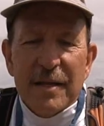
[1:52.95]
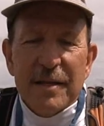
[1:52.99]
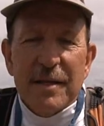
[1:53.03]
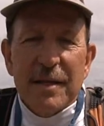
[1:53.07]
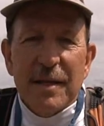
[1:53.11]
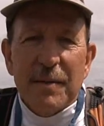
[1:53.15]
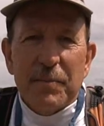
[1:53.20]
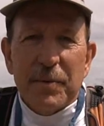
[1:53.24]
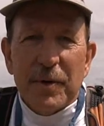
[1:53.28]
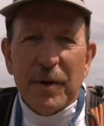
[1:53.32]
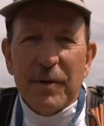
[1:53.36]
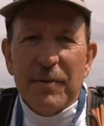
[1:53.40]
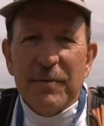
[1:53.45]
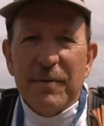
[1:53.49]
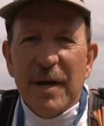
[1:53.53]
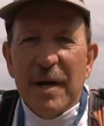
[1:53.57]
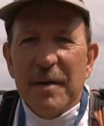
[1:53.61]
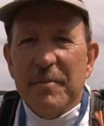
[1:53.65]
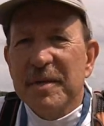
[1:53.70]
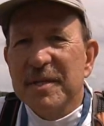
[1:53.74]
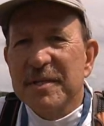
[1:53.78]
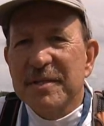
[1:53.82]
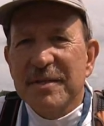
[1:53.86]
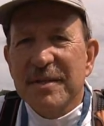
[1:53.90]
The
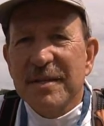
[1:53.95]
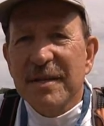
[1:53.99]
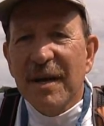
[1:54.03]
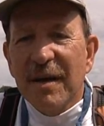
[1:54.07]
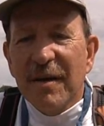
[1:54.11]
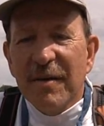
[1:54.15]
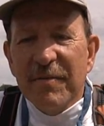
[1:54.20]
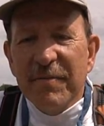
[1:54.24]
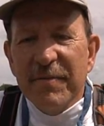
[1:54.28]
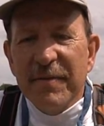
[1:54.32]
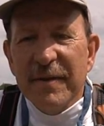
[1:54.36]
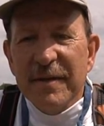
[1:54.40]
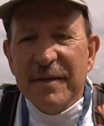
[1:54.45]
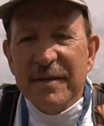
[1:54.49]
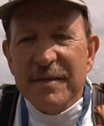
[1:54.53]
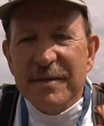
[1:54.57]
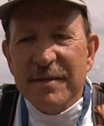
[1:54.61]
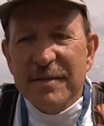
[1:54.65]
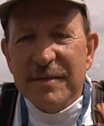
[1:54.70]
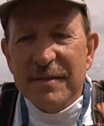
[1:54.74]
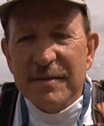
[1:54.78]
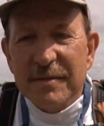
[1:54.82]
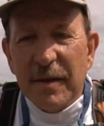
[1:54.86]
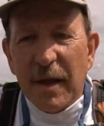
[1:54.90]
program itself
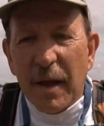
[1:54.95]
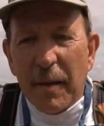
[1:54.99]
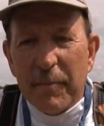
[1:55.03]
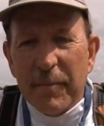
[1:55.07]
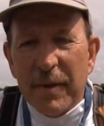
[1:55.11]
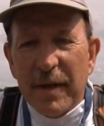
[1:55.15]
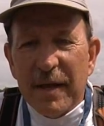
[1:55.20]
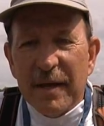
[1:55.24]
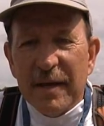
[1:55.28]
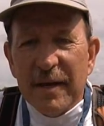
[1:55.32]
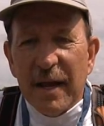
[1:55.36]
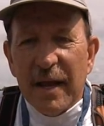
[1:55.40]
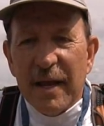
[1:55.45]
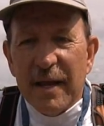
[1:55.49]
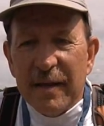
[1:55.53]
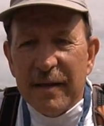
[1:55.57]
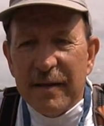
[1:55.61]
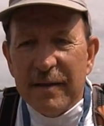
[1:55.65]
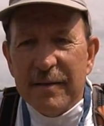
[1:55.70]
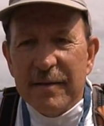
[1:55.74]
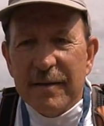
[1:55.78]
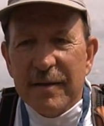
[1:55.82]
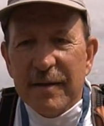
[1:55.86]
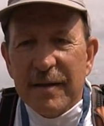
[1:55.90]
has been
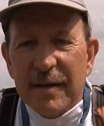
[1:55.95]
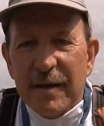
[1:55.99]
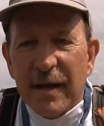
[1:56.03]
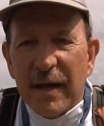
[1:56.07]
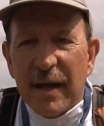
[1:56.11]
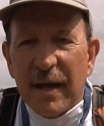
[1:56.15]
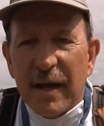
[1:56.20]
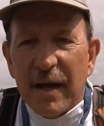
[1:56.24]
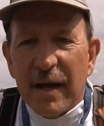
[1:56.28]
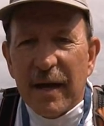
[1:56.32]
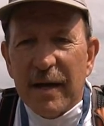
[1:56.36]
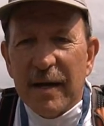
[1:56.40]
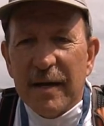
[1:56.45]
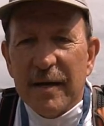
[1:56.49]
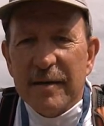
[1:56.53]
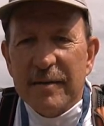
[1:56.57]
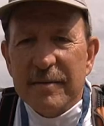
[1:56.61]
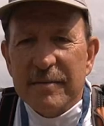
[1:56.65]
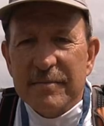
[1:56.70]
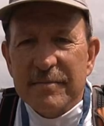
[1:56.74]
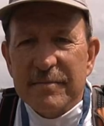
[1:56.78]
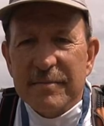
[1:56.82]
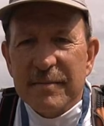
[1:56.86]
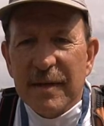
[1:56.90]
a uh,
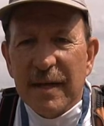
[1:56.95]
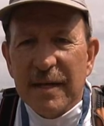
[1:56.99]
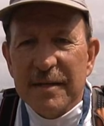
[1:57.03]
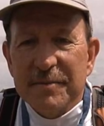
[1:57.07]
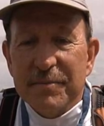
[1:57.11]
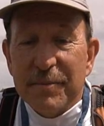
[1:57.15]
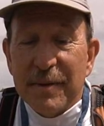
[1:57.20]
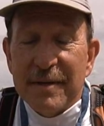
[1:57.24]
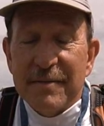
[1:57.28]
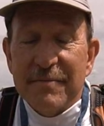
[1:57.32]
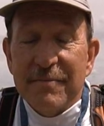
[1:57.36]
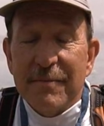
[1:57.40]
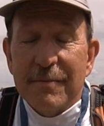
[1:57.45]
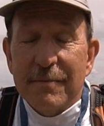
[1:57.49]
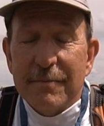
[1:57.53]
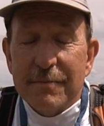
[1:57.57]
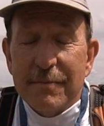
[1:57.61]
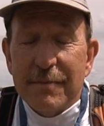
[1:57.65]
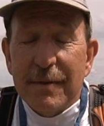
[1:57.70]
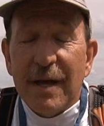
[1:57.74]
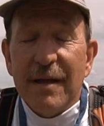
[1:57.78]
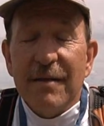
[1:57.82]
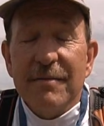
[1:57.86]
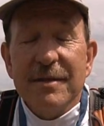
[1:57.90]
has been
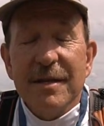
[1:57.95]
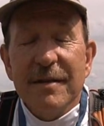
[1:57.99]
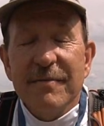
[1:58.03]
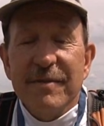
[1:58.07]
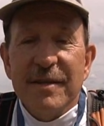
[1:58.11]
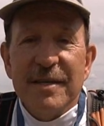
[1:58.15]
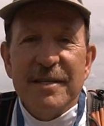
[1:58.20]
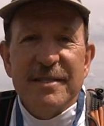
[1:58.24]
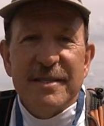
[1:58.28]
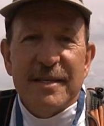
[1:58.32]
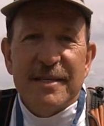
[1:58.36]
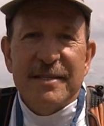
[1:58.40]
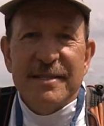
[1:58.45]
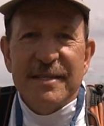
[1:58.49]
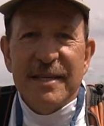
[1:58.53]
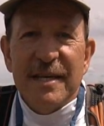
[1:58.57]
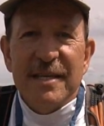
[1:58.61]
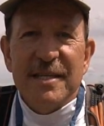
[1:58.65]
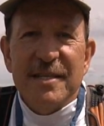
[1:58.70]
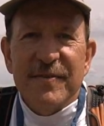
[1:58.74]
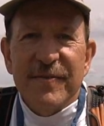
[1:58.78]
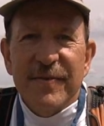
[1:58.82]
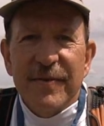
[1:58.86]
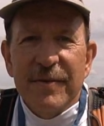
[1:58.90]
relatively
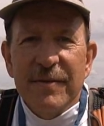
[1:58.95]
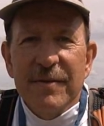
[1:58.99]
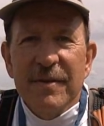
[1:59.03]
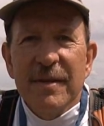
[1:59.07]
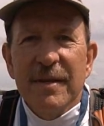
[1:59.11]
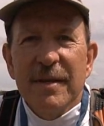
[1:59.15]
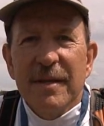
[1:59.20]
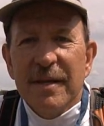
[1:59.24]
successful.